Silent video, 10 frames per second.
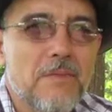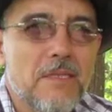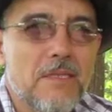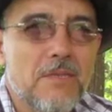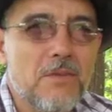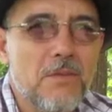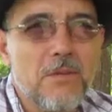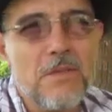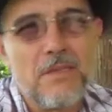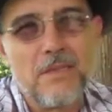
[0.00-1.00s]
and
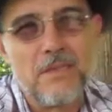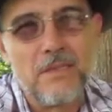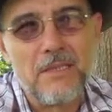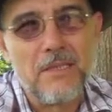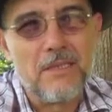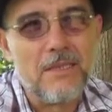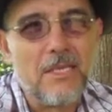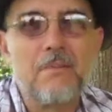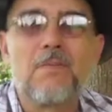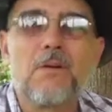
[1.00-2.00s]
youth and uh,
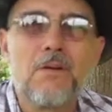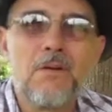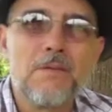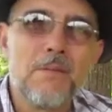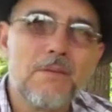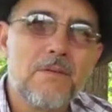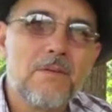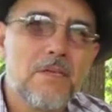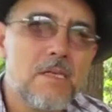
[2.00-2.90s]
unemployed people.